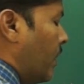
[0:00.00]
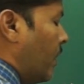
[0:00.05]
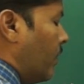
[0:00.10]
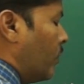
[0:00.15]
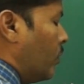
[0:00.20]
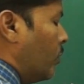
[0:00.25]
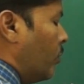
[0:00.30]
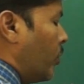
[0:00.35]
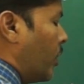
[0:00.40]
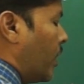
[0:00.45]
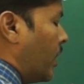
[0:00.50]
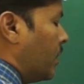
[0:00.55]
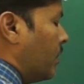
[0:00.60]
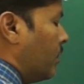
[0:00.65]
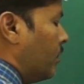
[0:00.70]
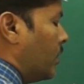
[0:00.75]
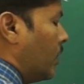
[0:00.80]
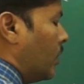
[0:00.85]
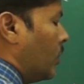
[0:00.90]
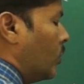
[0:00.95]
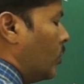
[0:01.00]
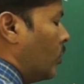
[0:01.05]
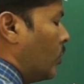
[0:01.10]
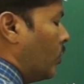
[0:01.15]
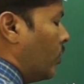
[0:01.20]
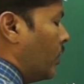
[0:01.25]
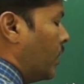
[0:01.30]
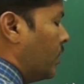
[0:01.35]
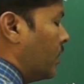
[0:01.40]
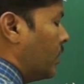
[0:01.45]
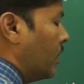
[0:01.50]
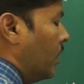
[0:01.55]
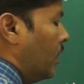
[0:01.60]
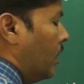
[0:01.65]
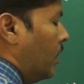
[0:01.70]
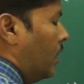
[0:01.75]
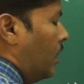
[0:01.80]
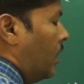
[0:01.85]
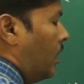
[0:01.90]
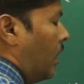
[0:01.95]
We have two potassiums and two chlorines,
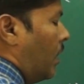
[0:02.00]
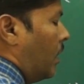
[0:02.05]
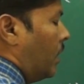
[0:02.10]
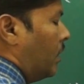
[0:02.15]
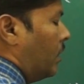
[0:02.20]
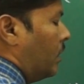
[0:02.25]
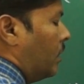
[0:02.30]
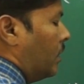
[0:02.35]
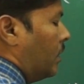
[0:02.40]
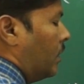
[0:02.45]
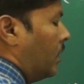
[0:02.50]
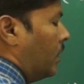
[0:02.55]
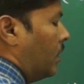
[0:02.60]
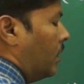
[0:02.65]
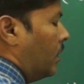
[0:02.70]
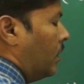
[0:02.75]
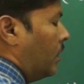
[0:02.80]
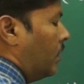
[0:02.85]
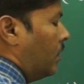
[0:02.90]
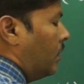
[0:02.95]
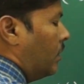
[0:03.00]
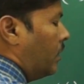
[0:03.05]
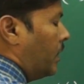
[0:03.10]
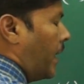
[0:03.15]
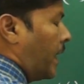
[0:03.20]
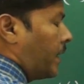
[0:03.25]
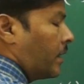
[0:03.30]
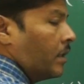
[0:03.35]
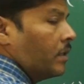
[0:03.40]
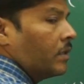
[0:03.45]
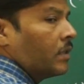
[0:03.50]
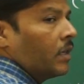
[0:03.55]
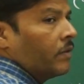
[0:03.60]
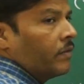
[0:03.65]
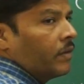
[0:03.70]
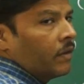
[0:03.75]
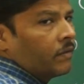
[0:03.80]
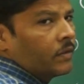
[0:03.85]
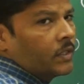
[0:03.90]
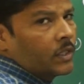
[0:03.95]
and in the reactant
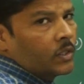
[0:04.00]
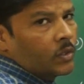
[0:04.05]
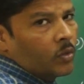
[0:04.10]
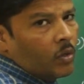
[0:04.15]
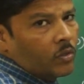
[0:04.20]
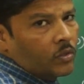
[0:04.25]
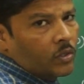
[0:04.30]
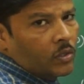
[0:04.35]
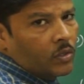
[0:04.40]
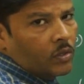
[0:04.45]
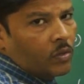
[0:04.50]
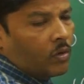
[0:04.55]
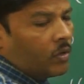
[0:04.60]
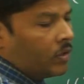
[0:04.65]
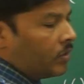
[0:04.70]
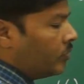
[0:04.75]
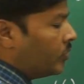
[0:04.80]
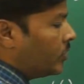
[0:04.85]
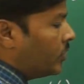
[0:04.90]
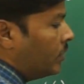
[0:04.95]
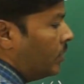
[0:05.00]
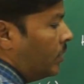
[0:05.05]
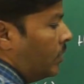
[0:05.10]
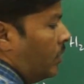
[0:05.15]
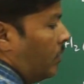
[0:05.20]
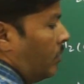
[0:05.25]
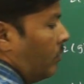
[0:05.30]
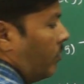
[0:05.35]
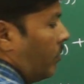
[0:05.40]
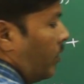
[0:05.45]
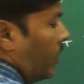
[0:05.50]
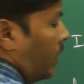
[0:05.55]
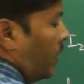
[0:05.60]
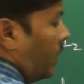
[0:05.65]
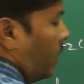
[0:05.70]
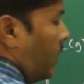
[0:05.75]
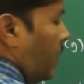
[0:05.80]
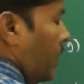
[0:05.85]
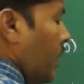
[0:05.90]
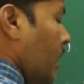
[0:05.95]
side we have six oxygen atoms,
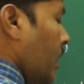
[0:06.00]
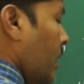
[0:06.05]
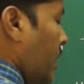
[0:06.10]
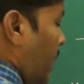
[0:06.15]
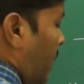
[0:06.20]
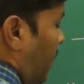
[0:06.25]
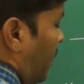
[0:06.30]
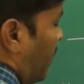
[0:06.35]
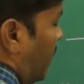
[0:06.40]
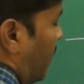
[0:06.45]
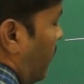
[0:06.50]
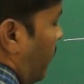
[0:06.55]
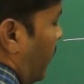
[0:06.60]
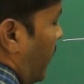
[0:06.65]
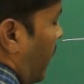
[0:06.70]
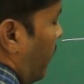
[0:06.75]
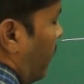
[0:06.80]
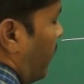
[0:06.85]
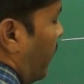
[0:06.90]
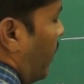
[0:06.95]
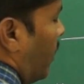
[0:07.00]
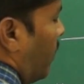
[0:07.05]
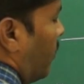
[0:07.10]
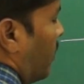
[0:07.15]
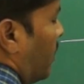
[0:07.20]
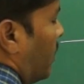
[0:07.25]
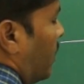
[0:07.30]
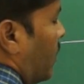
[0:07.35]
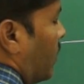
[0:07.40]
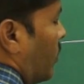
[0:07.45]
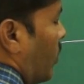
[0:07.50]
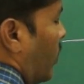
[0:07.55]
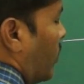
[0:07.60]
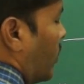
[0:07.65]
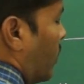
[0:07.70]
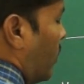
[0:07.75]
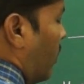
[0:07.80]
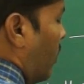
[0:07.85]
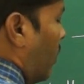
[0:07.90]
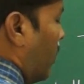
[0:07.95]
but here yes we have three to six
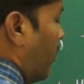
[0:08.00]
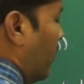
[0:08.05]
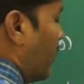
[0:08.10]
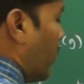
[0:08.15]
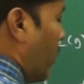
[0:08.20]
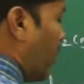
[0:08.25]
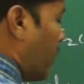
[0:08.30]
oxygen atoms.